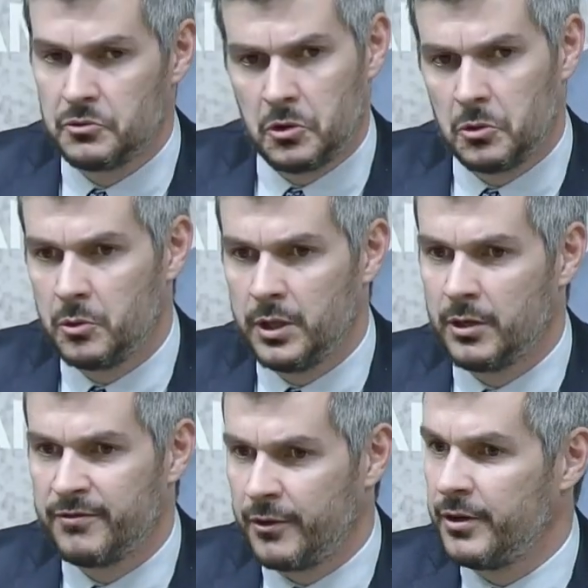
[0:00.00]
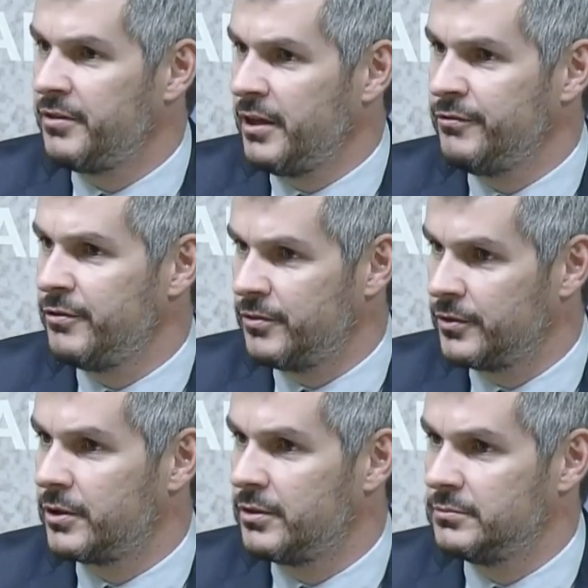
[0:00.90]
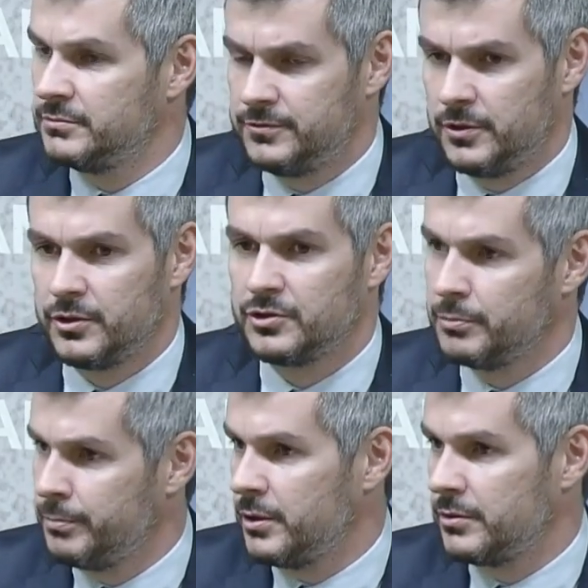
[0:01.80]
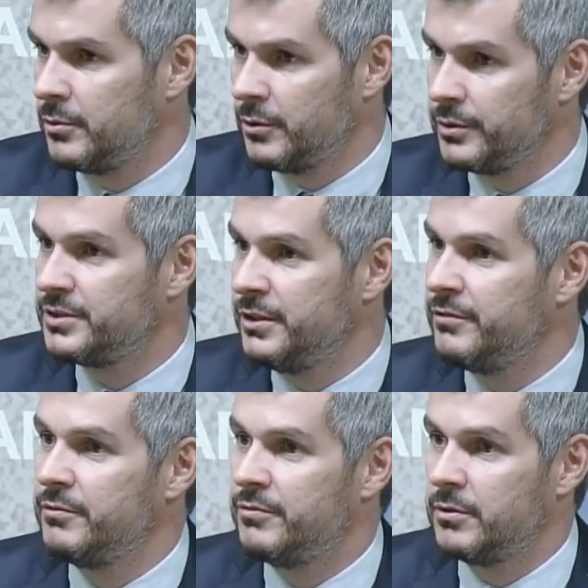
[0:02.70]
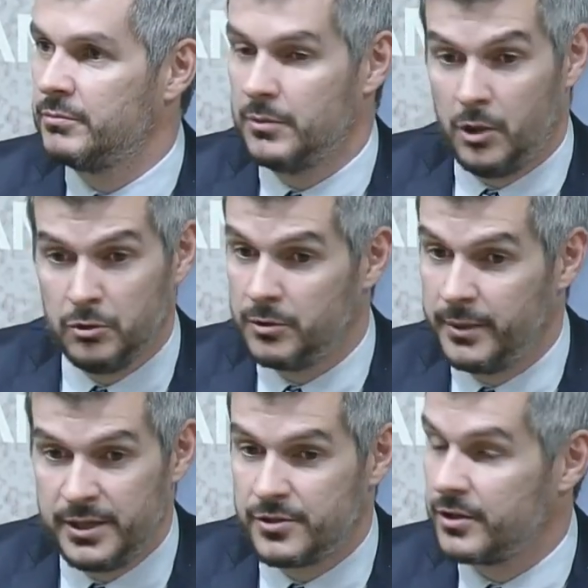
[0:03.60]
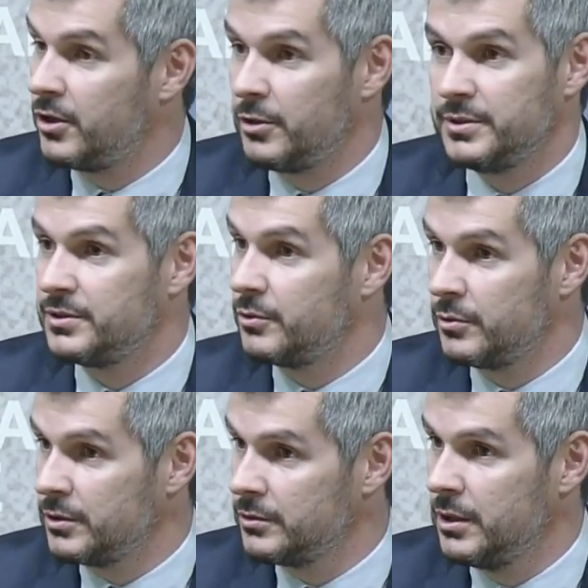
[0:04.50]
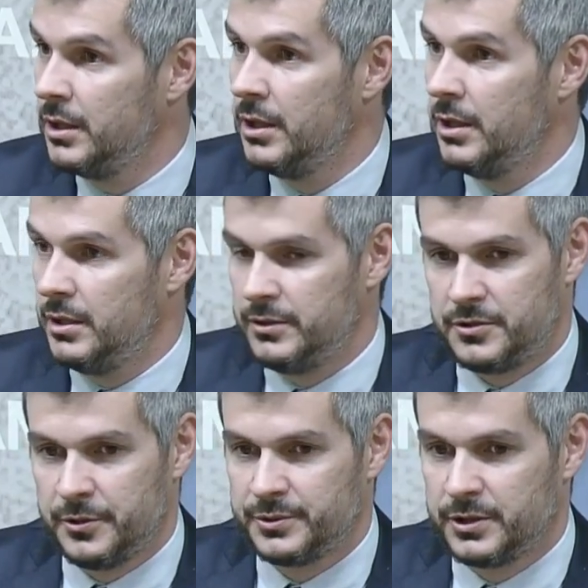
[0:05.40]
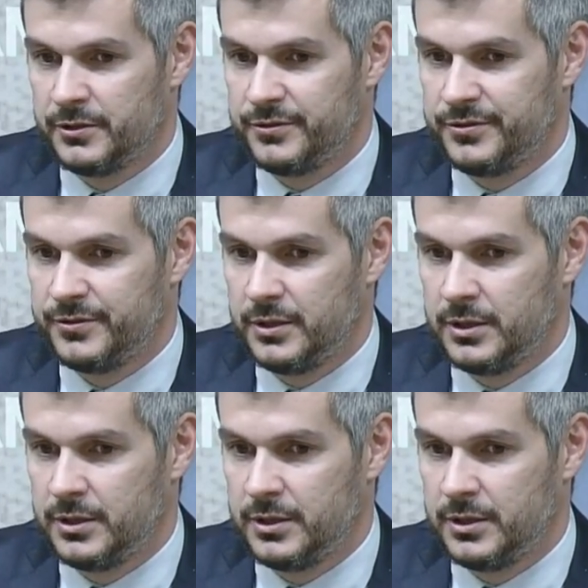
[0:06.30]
So we are very thankful for the support we're receiving from all the major economies of the world in terms of